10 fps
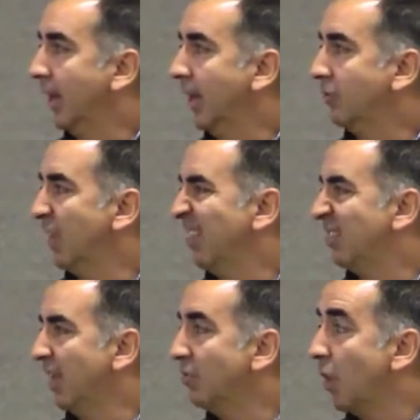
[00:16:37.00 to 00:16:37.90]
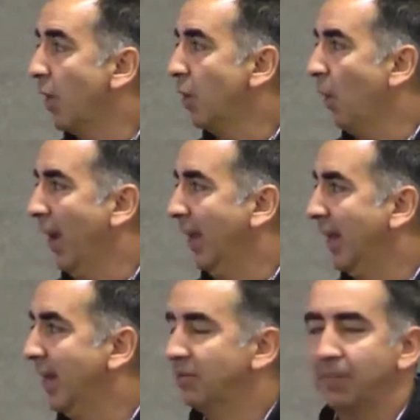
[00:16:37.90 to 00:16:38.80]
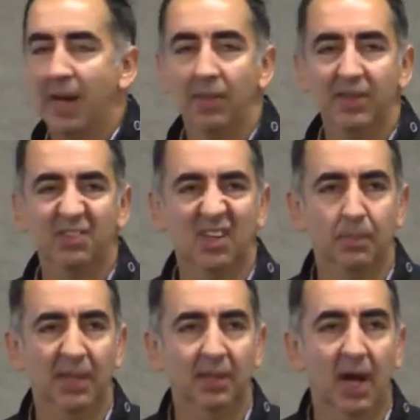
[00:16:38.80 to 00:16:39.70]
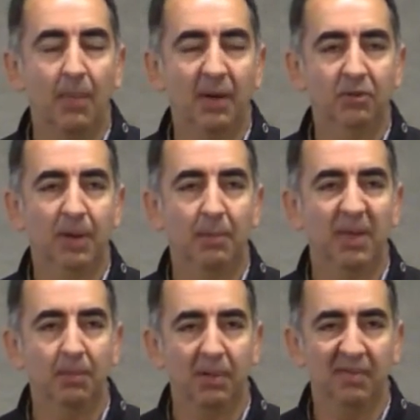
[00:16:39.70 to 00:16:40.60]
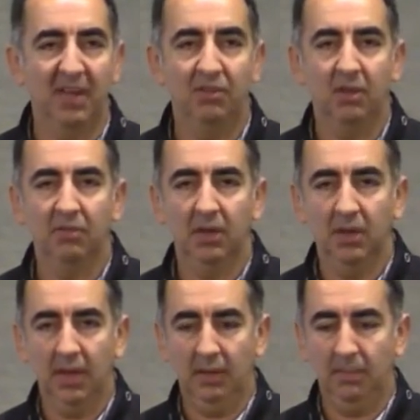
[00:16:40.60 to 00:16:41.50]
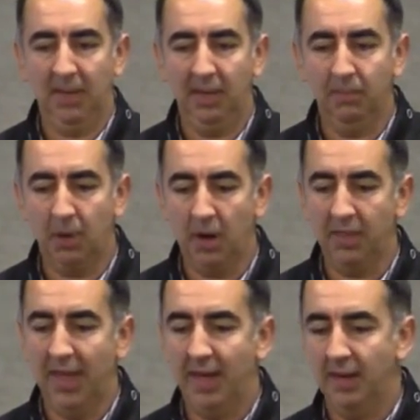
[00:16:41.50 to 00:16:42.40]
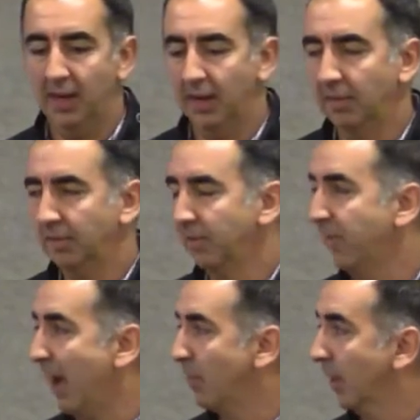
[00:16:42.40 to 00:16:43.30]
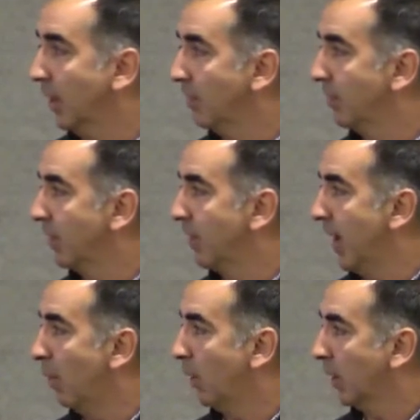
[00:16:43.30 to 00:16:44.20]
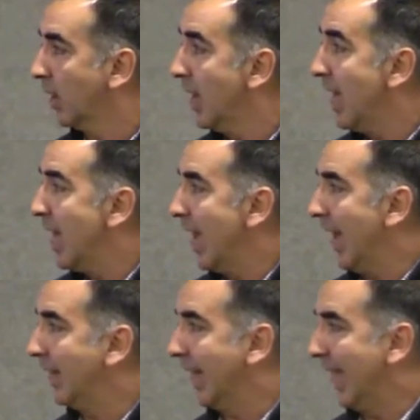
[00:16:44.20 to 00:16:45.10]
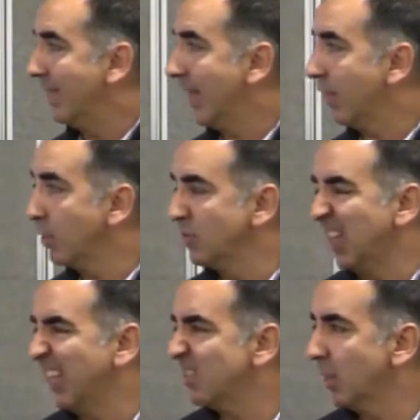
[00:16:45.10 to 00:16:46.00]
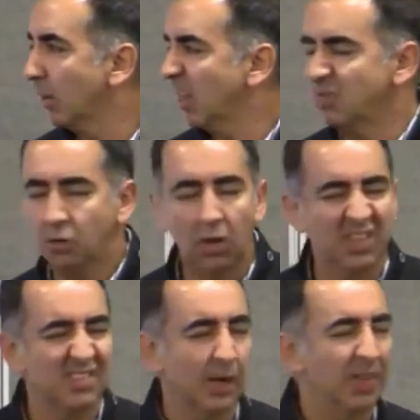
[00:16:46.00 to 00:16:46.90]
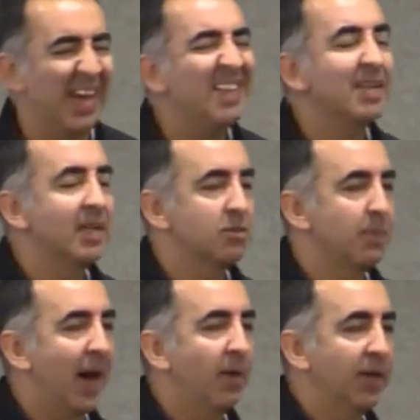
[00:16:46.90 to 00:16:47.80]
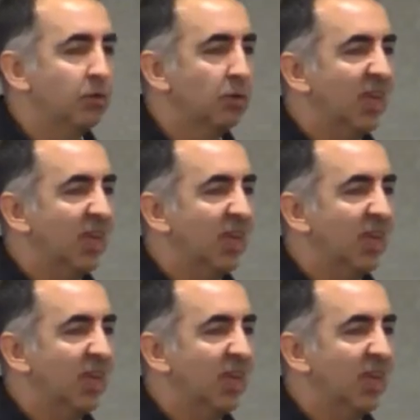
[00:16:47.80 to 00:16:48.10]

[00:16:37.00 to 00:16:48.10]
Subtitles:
it's going away. And it is about necessarily being dominant. It's about being pervasive and being part of that, the fabric of the network. And those things, control, et cetera, that isn't inspiring to